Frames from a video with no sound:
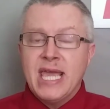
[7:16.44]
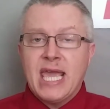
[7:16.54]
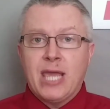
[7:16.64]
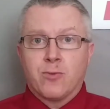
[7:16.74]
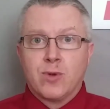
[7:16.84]

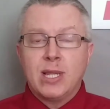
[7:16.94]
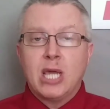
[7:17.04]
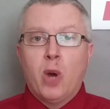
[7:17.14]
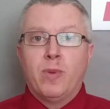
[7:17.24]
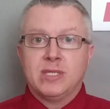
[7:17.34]
it really
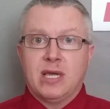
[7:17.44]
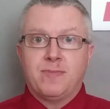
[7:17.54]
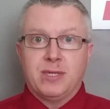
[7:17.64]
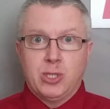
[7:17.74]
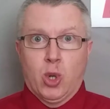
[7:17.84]
opens up
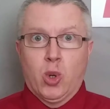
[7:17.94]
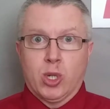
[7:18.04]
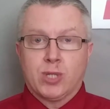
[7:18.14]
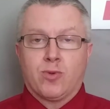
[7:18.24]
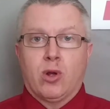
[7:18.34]
the
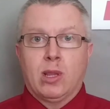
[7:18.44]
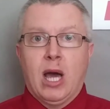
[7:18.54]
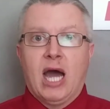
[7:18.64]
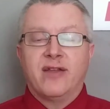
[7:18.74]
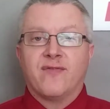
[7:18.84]
doors for a
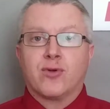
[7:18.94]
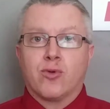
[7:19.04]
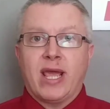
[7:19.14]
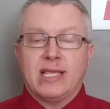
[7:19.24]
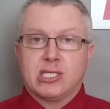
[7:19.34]
lot of
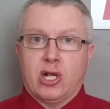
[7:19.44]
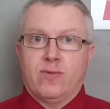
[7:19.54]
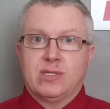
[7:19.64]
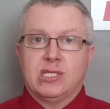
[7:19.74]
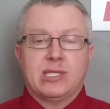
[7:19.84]
great
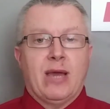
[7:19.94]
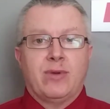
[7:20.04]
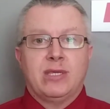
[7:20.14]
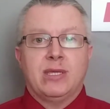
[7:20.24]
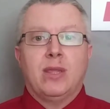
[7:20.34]
services that
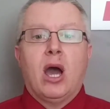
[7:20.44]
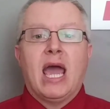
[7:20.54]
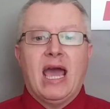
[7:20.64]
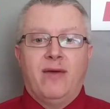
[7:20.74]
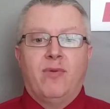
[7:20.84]
we did not
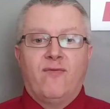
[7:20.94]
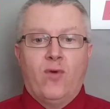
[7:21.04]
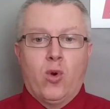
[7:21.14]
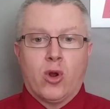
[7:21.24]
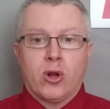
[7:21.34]
have
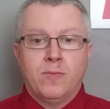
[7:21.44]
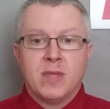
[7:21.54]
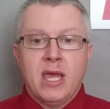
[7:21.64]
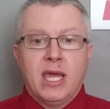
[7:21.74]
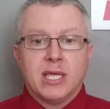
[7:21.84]
before,
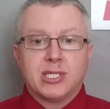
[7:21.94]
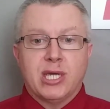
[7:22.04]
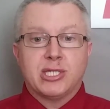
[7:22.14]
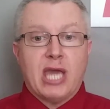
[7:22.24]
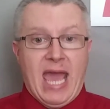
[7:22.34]

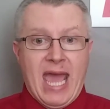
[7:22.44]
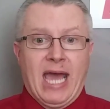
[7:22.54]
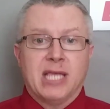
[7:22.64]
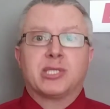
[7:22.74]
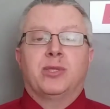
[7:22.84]
such
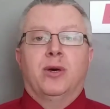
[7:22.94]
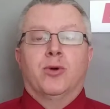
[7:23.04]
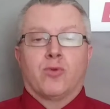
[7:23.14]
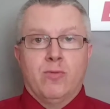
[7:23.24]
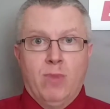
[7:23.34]
as the
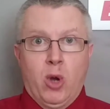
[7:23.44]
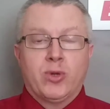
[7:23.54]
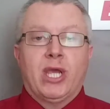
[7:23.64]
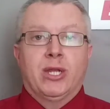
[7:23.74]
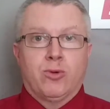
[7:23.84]
remote
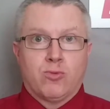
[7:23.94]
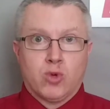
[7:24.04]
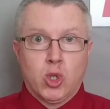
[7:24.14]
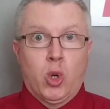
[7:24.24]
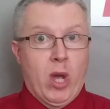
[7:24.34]
and
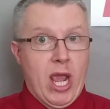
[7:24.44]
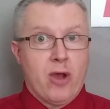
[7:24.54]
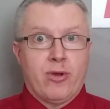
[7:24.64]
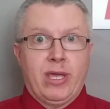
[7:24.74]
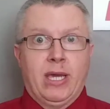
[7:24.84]
rural
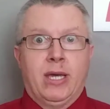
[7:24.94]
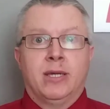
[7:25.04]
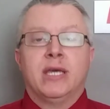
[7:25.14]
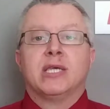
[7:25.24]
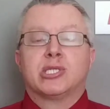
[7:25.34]
area
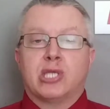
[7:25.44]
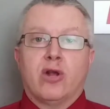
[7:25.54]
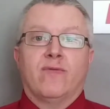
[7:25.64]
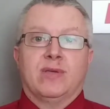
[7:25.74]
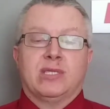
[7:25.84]

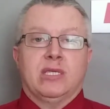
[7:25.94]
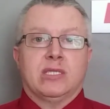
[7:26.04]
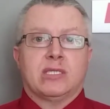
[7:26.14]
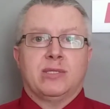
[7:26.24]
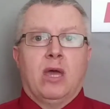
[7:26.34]
services.